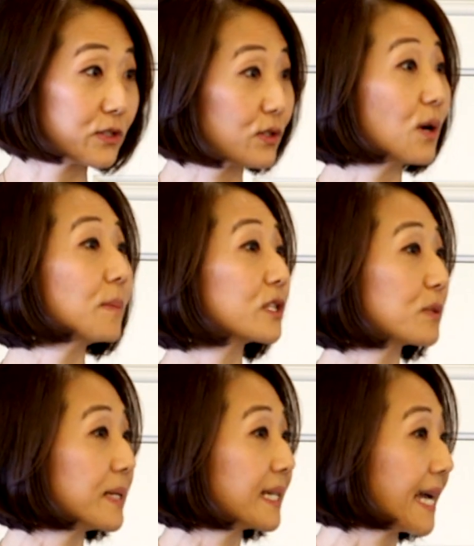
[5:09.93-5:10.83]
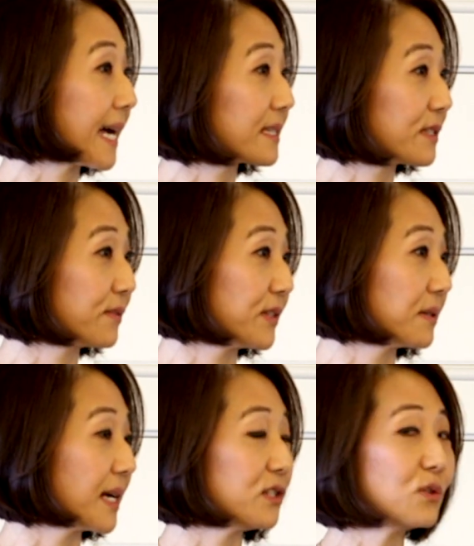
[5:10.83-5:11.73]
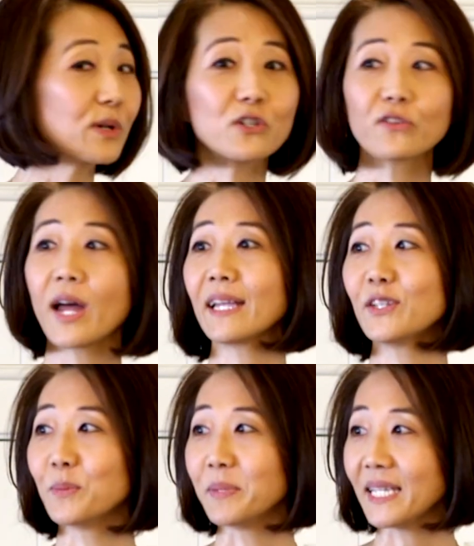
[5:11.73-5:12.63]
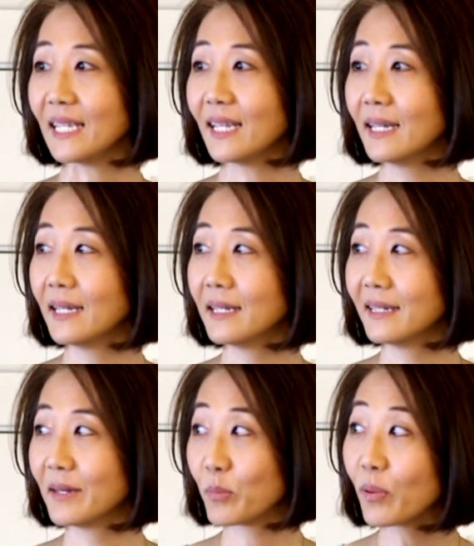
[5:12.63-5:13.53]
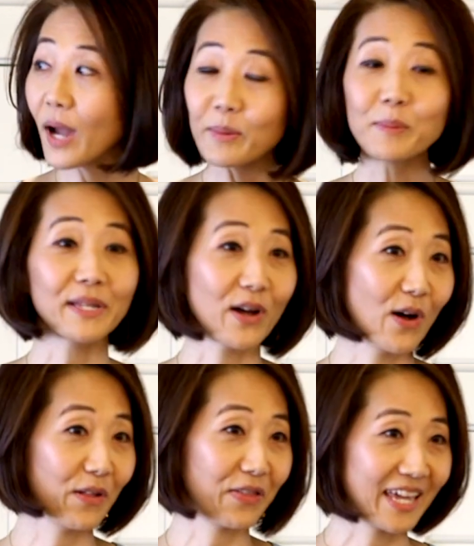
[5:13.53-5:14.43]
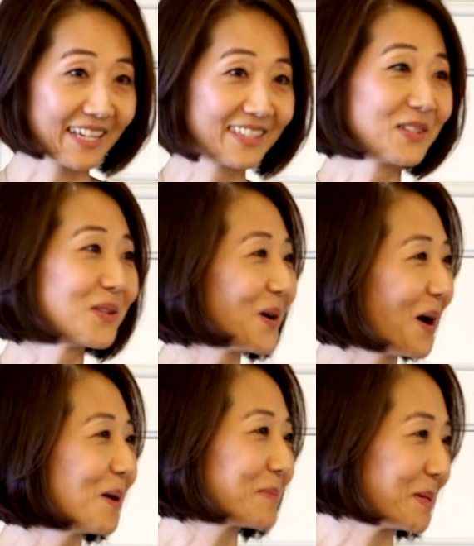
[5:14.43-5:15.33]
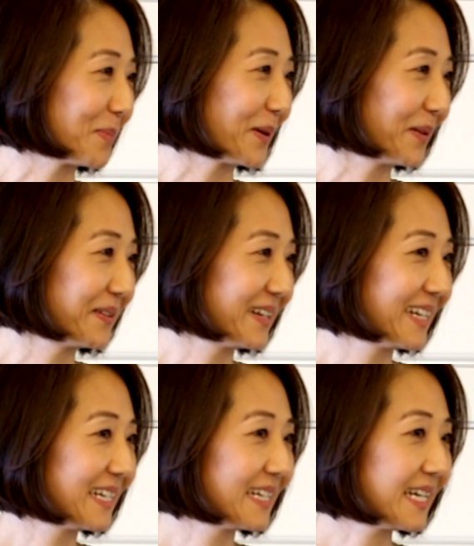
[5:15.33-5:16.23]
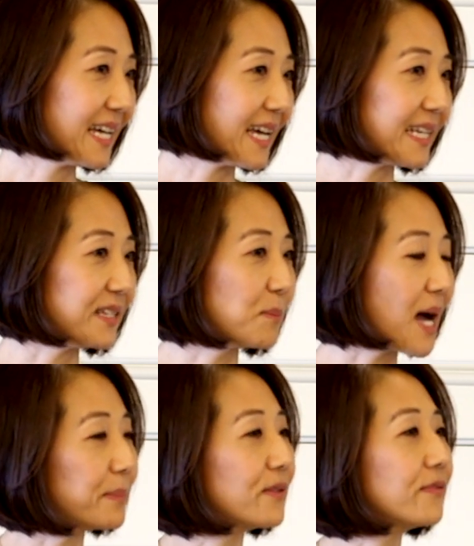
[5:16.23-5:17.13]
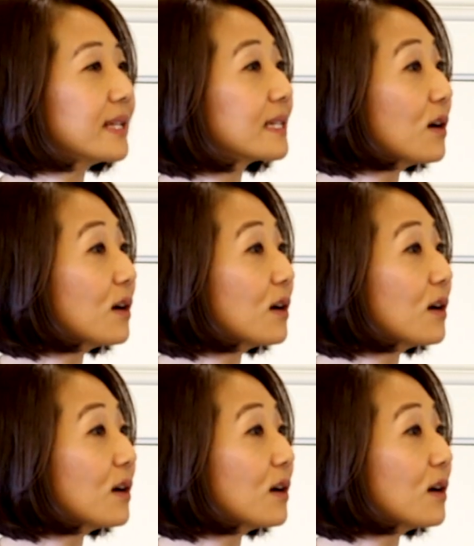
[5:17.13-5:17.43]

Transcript: so much being asked of you, and you are trying to be probably all things to all people. And you might be feeling